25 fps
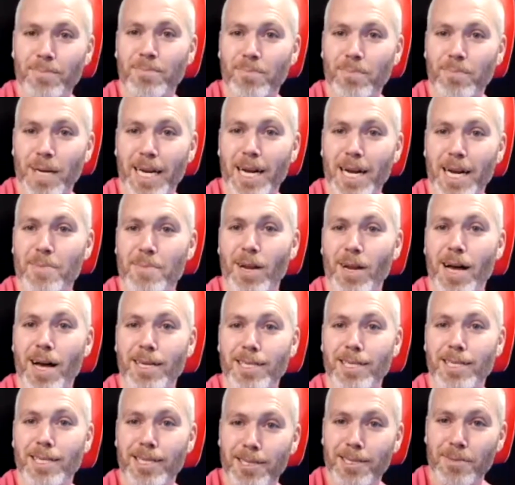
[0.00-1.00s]
picking up
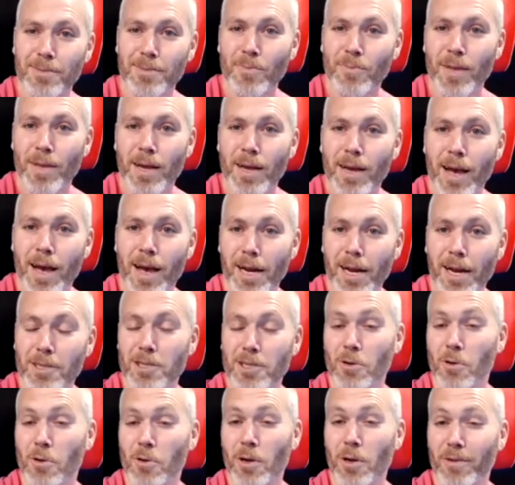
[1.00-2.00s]
glasses, and I
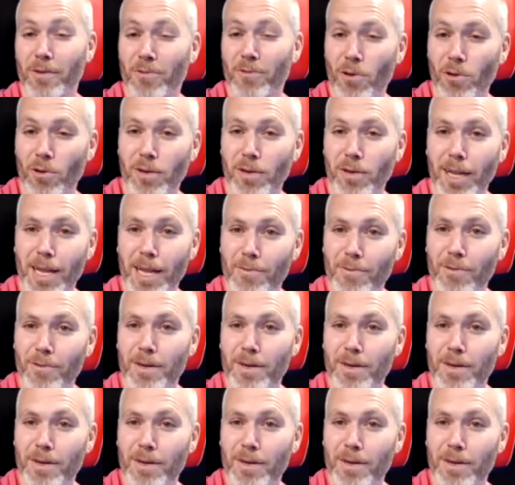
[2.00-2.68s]
still couldn't afford to live.